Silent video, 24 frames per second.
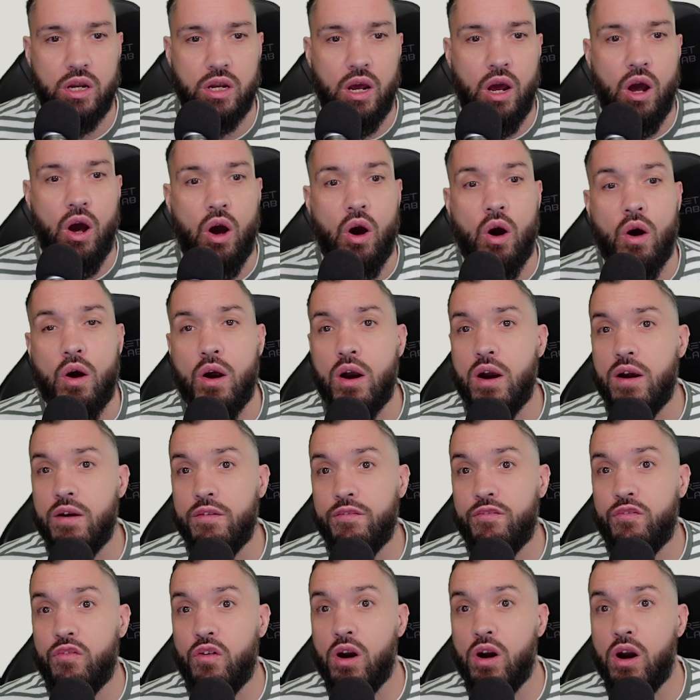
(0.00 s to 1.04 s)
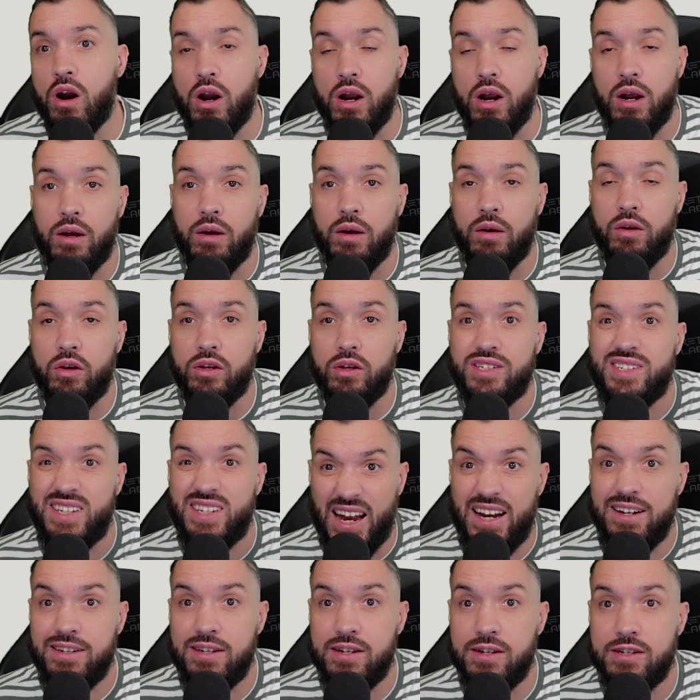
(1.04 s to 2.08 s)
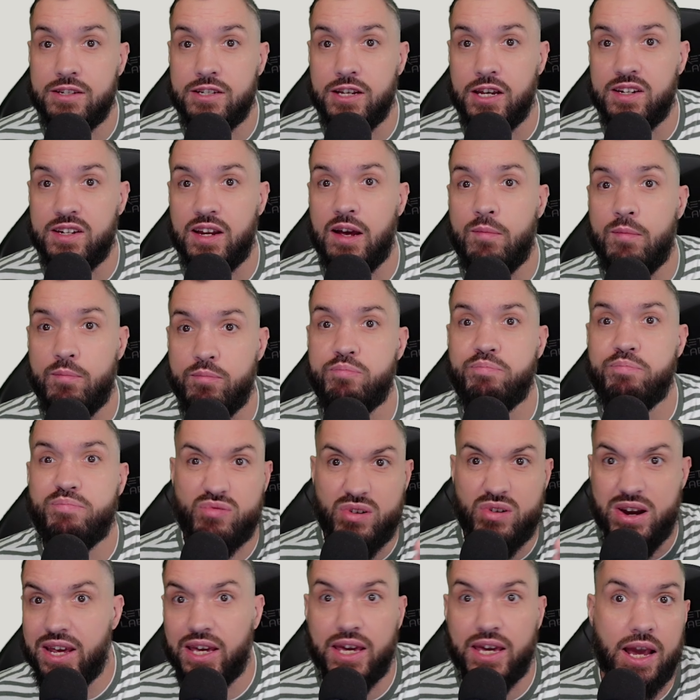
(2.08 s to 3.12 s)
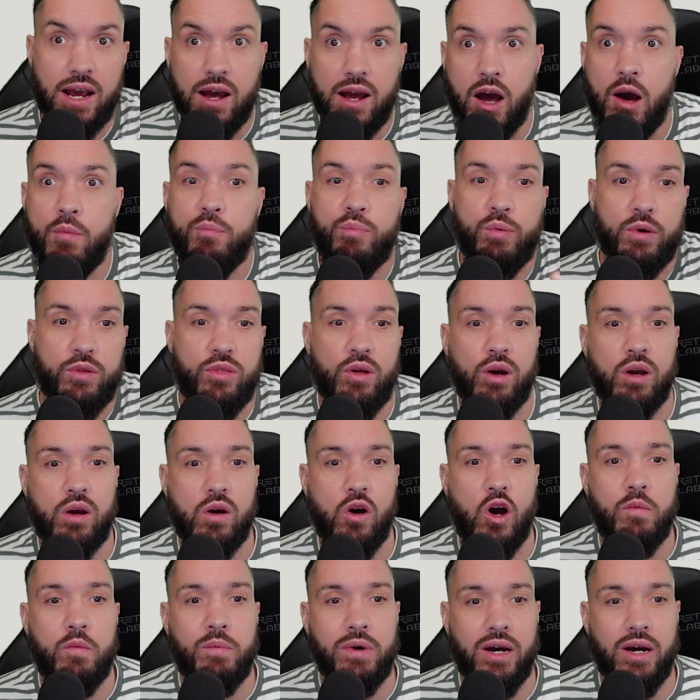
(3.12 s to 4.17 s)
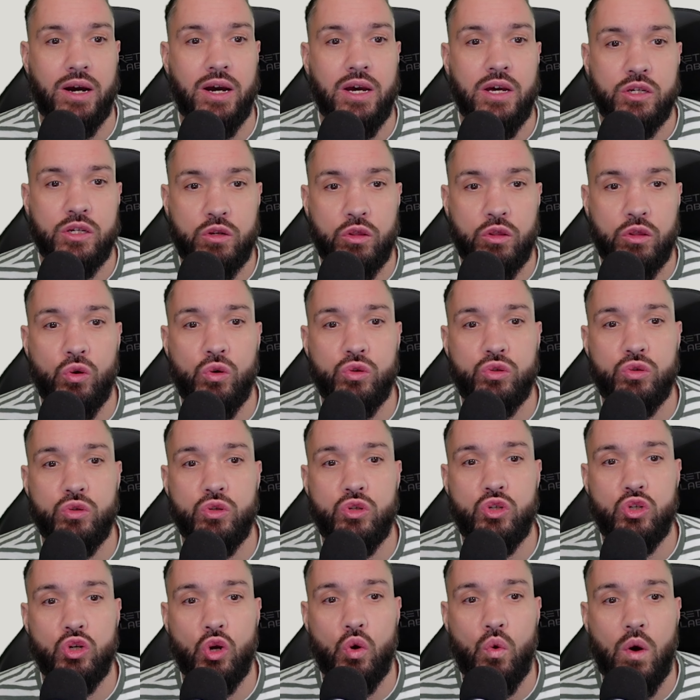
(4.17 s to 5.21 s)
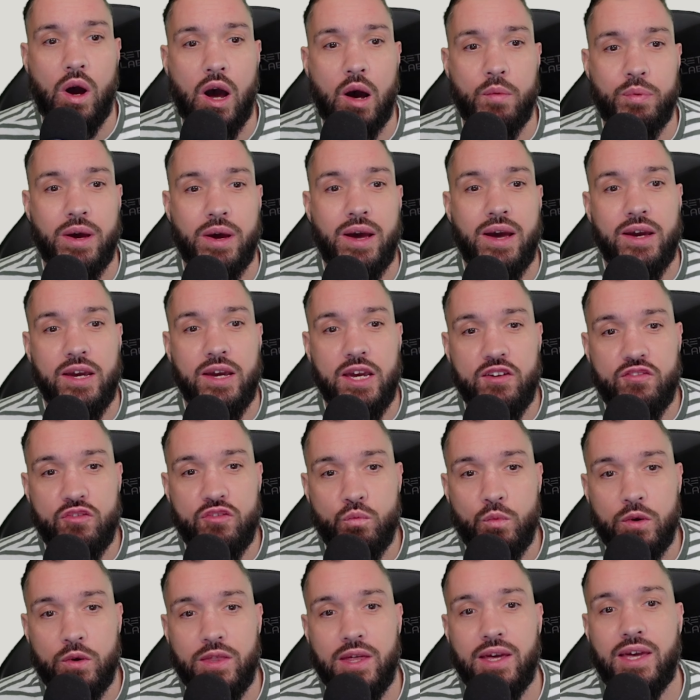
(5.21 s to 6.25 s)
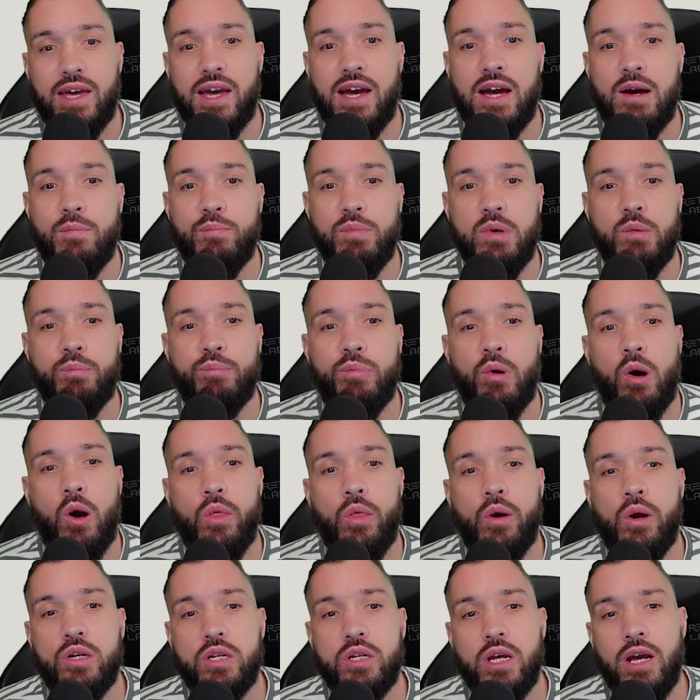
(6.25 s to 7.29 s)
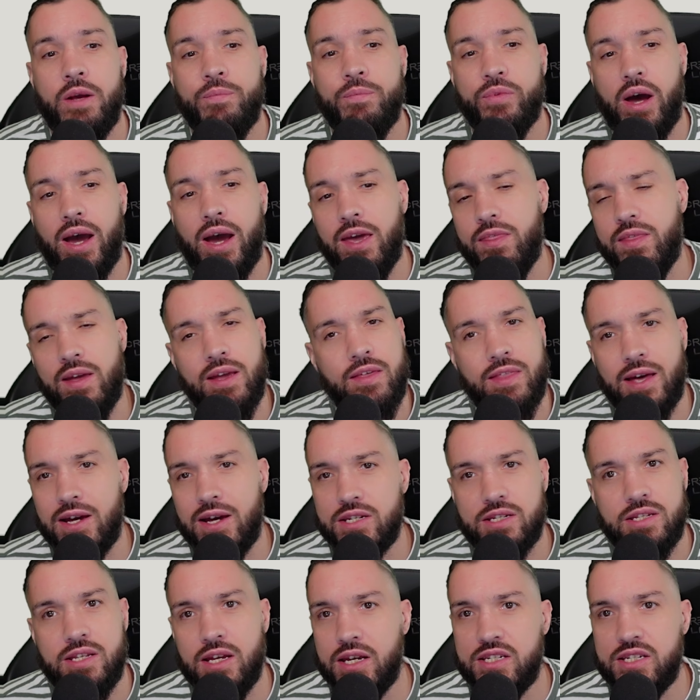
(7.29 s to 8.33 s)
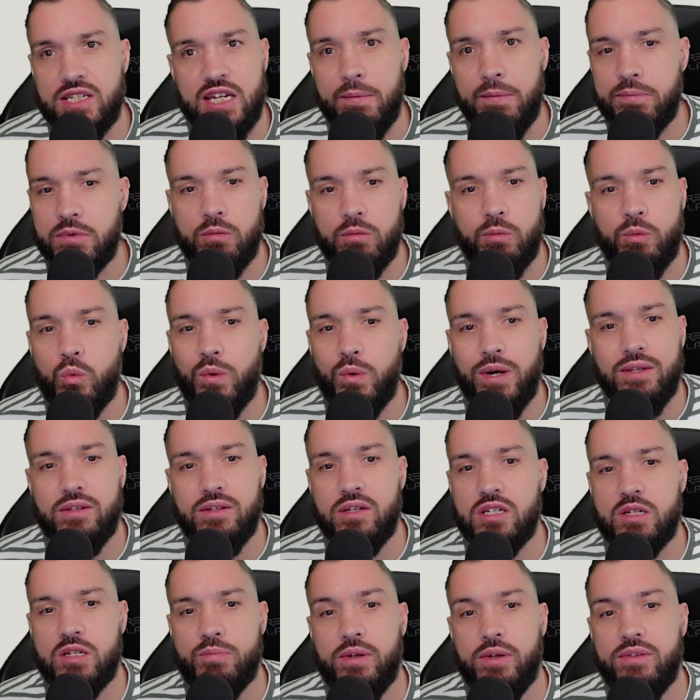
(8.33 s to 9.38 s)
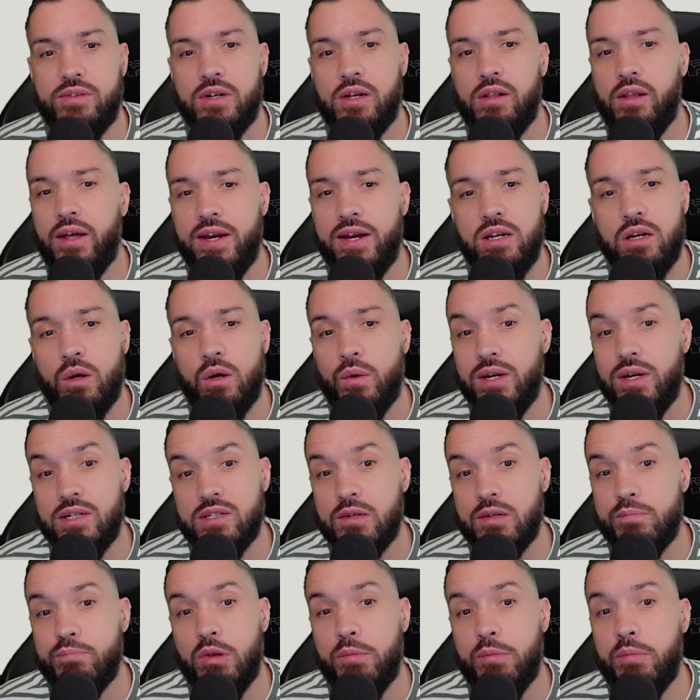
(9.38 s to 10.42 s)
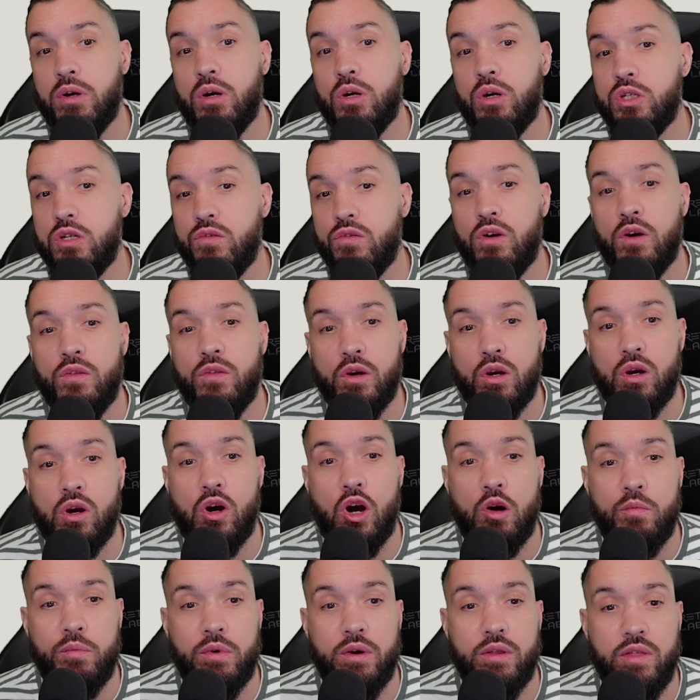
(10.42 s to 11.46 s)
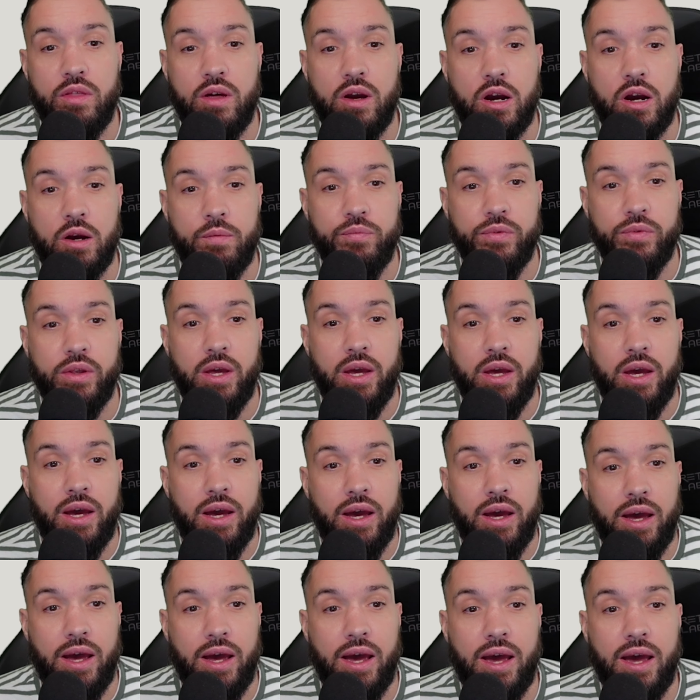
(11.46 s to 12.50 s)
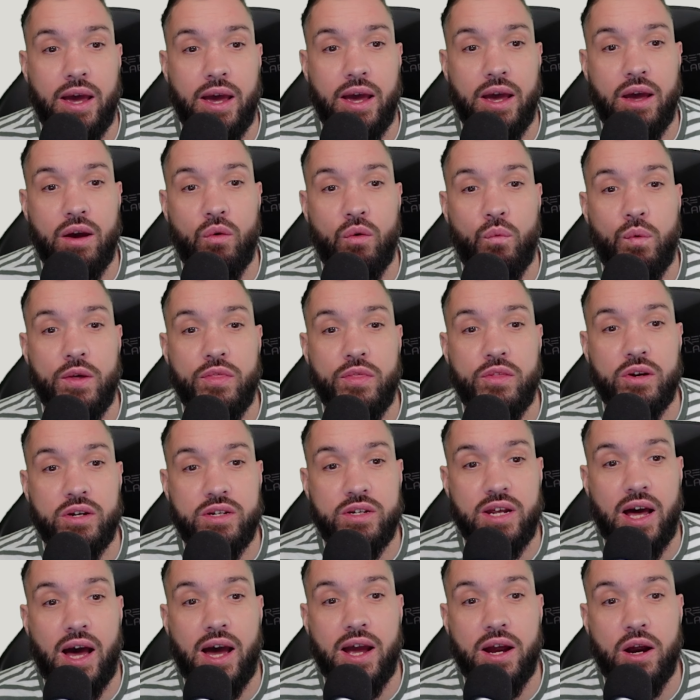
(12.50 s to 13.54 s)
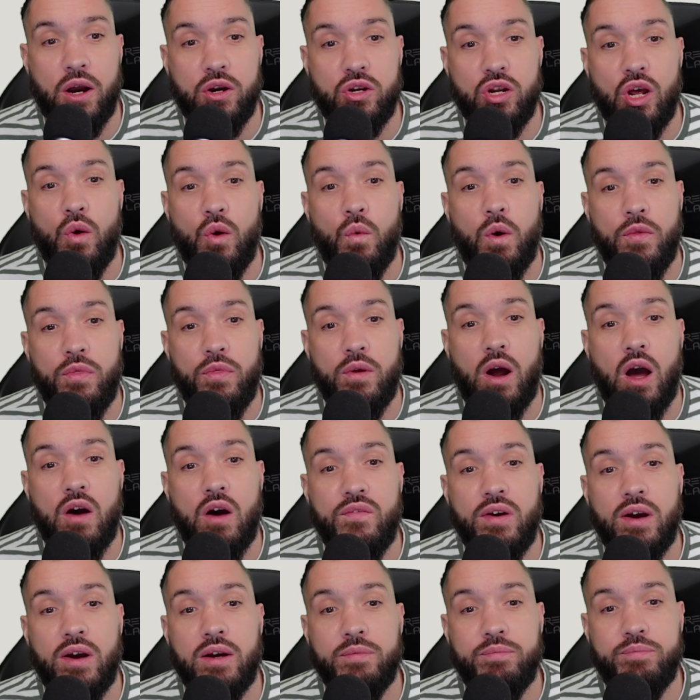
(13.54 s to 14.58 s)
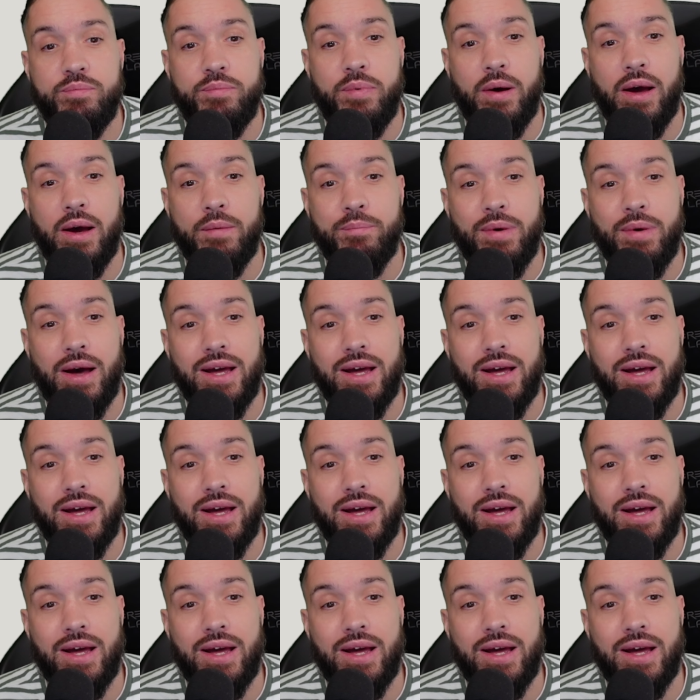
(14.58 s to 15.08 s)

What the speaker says: or for sentences I'm breaking up with a comma, so those who show up even when they can't be bothered. I think that's an acceptable way to split a line, quite simply because you've got the comma there. When they're tired, when they're having a bad